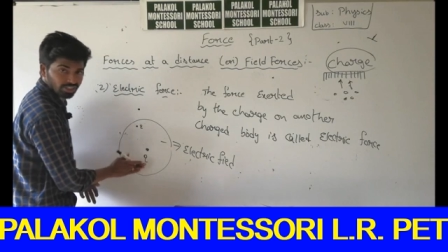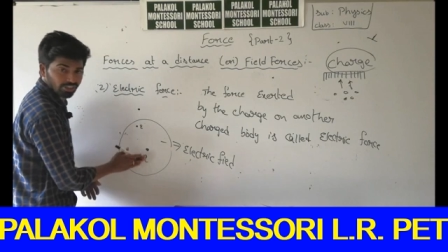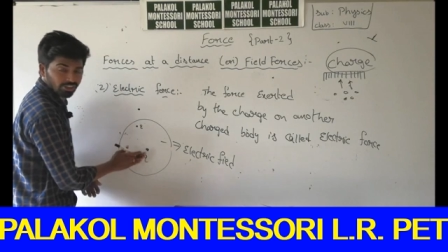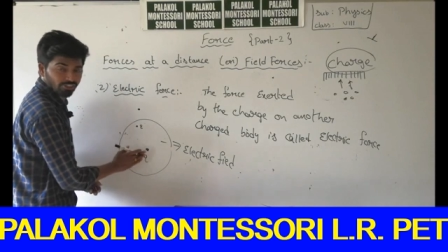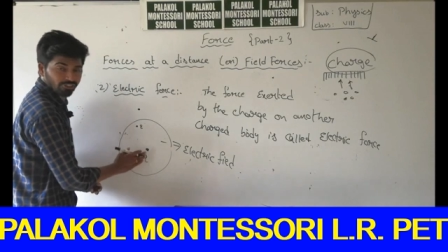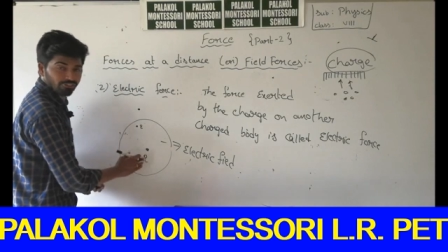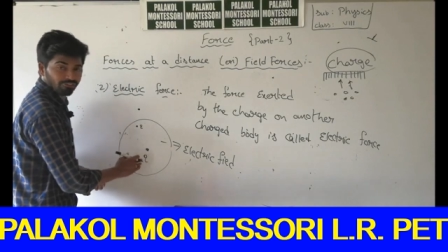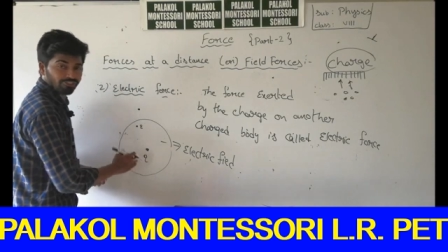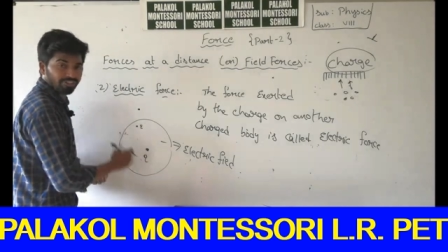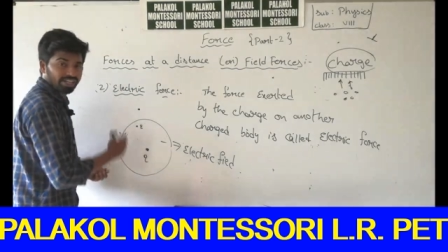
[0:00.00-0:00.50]

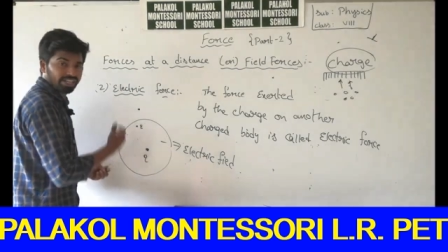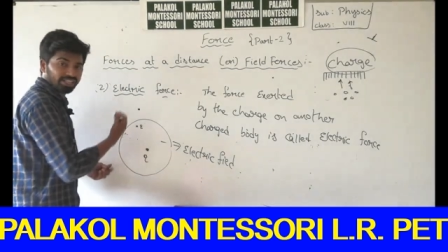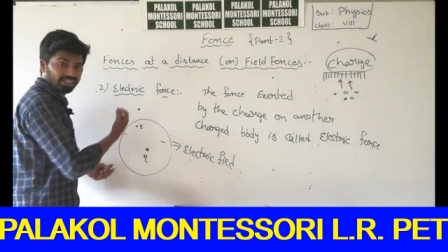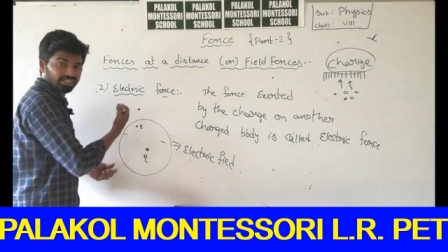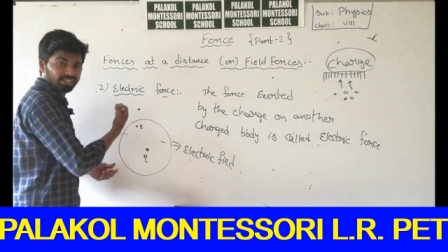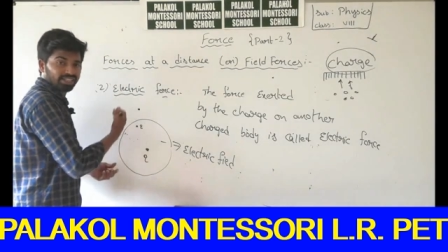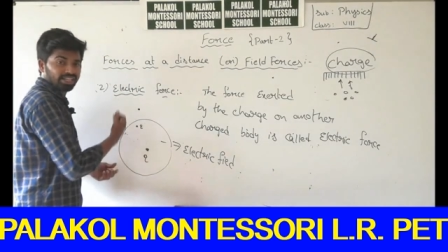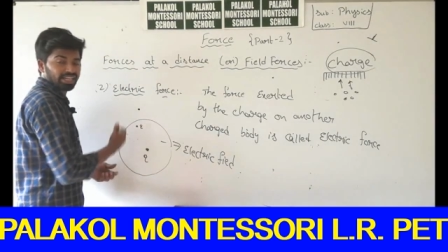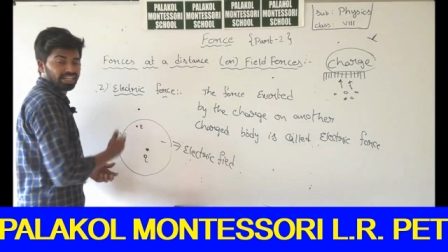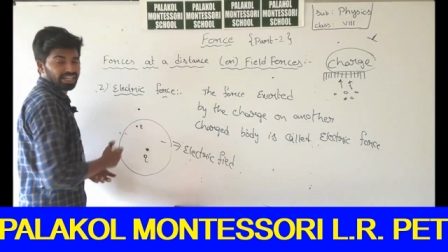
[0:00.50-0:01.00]
where
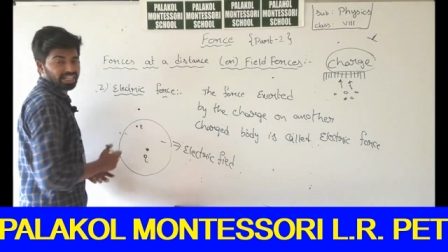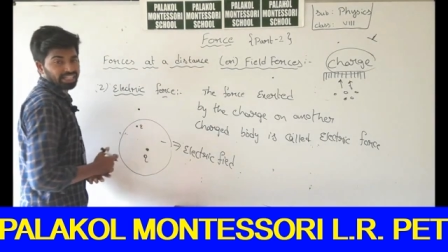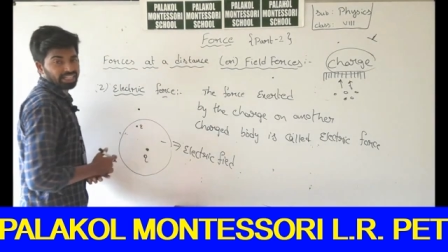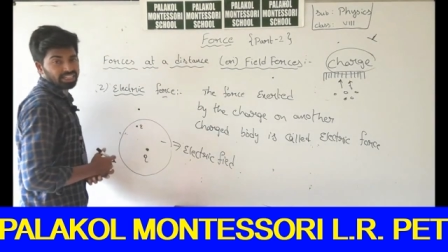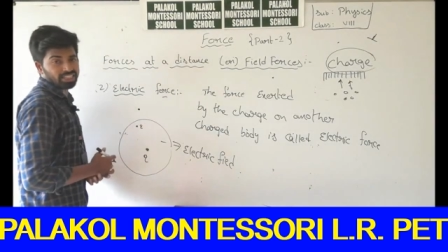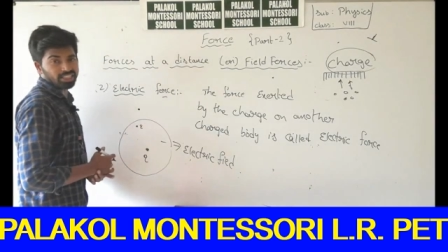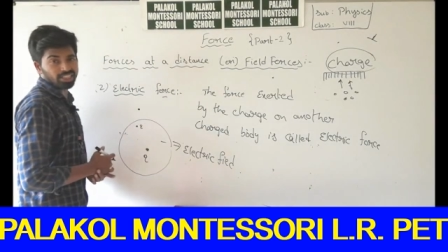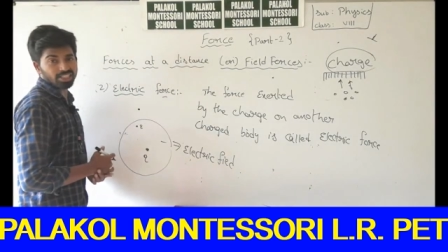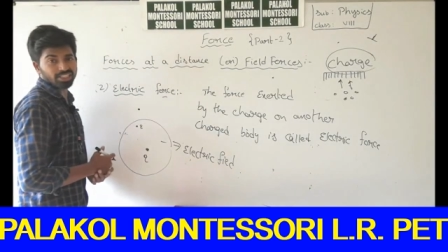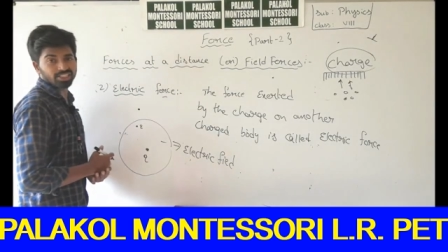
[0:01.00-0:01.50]

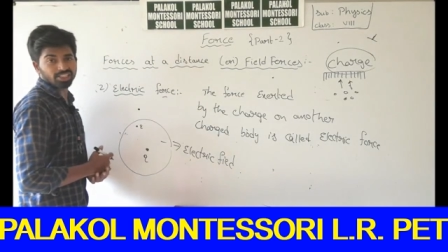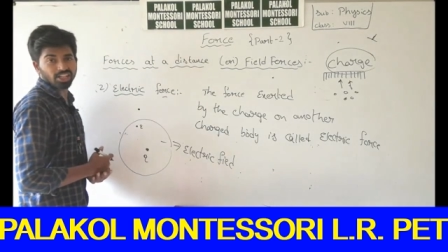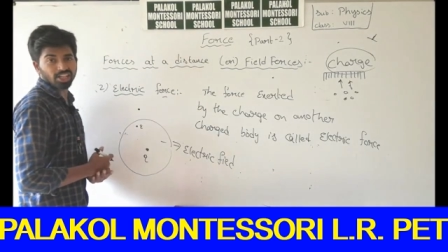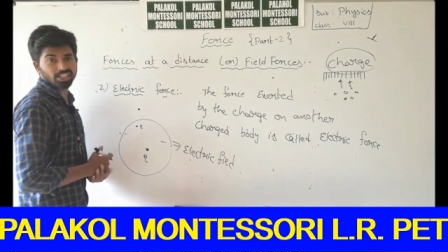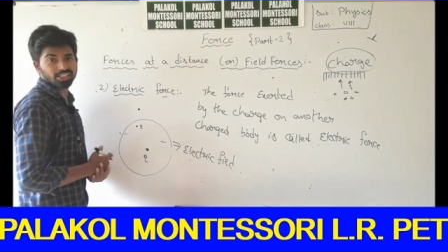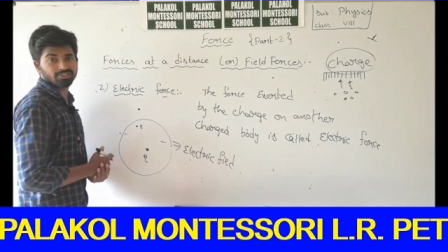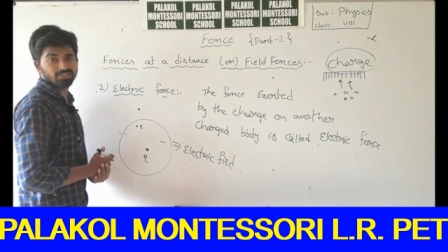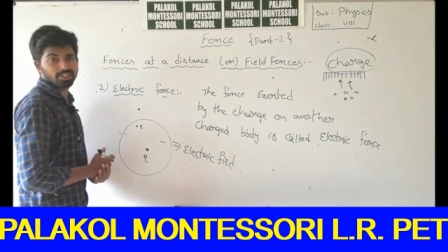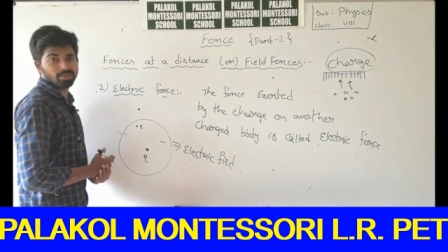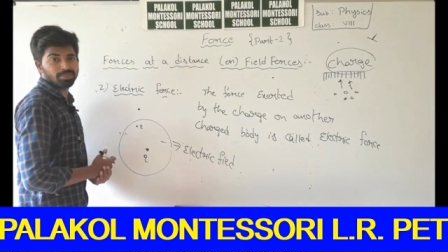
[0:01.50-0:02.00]
another
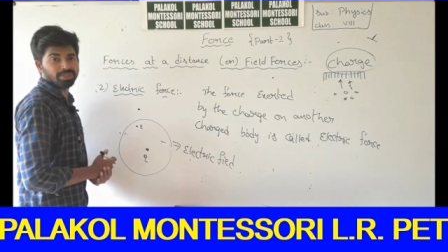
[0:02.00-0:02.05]
charge will be